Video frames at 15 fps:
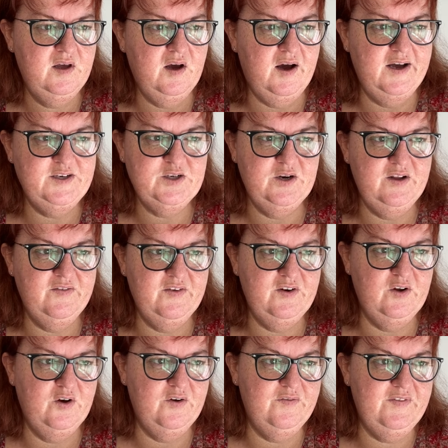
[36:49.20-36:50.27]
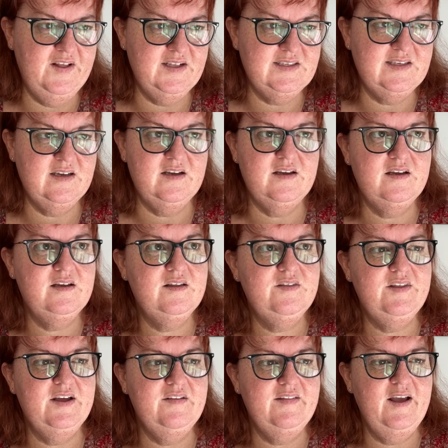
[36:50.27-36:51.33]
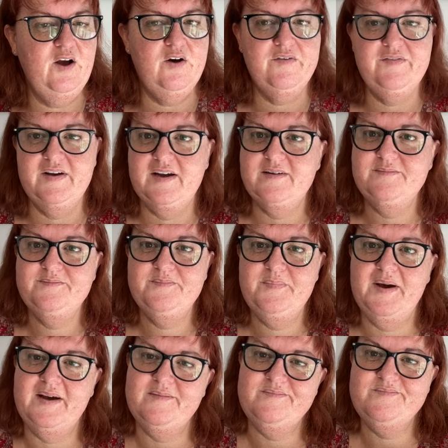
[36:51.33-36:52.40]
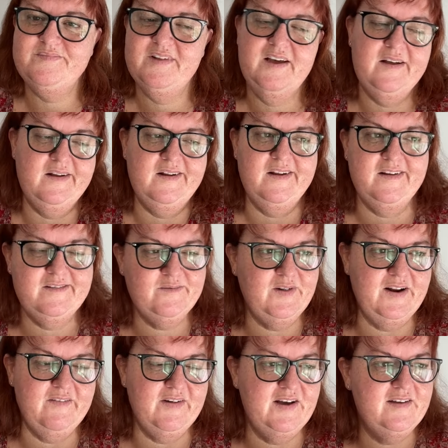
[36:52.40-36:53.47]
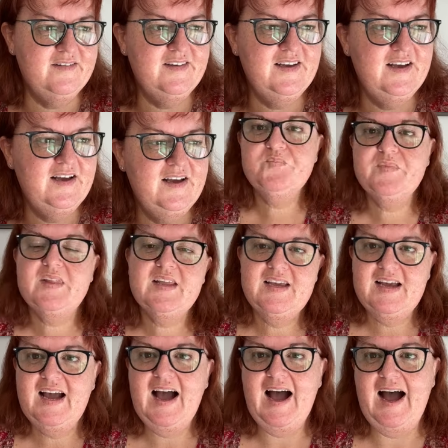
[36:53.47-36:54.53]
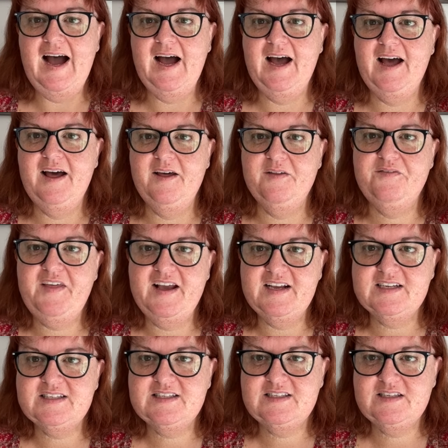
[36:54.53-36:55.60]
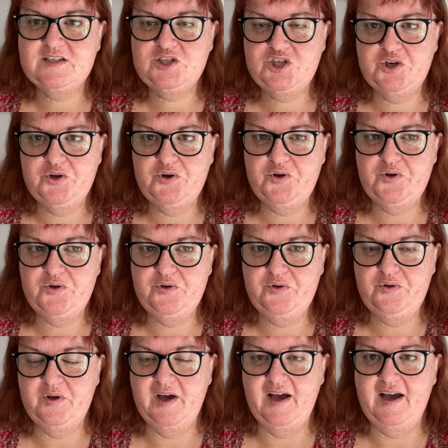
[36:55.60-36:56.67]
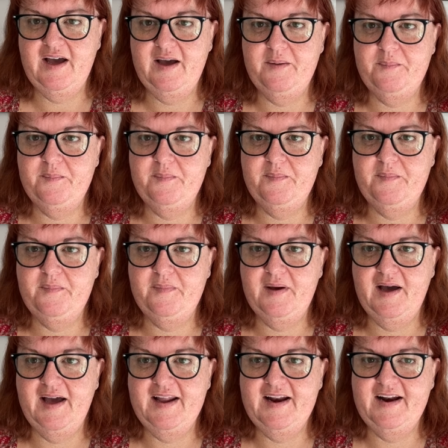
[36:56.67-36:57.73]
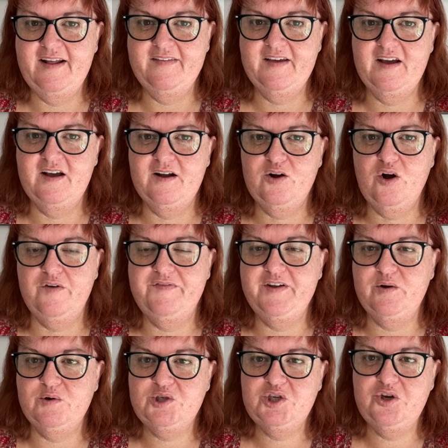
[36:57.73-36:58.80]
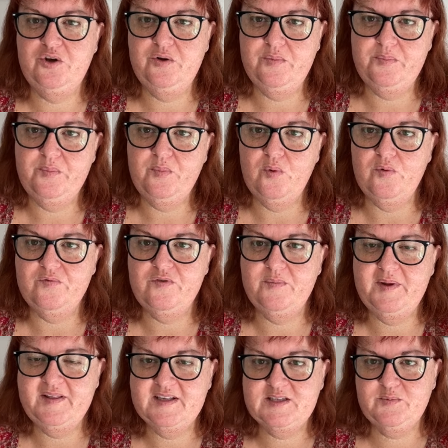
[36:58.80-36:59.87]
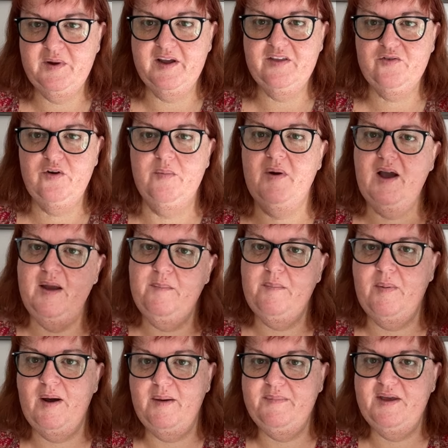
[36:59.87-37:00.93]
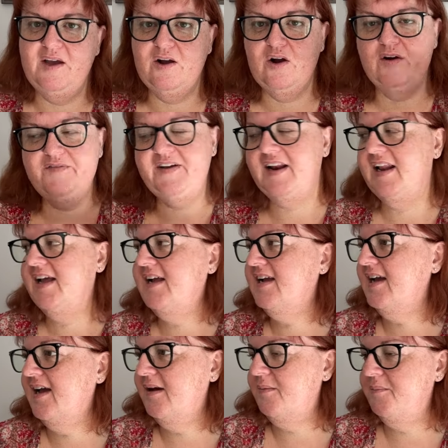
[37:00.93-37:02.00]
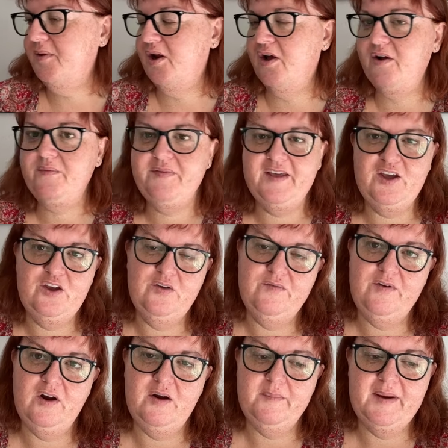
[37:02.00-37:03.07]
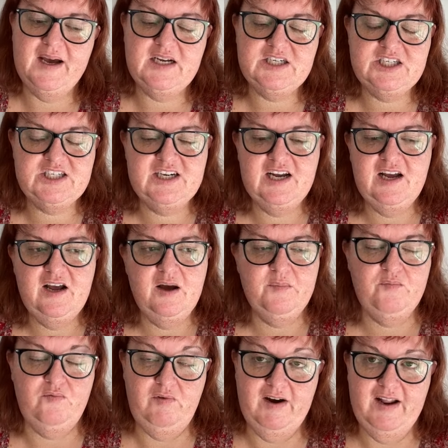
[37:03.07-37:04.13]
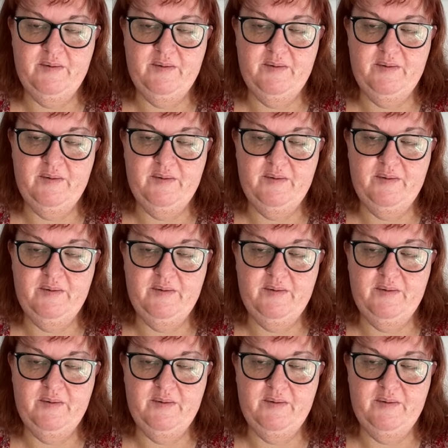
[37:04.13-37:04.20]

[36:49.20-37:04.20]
I don't even know if that's a thing they offer, but I don't know, whatever. Thanks to, I had another coffee or two bought for me this week through my Buy Me a Coffee link below. Thank you very much. Really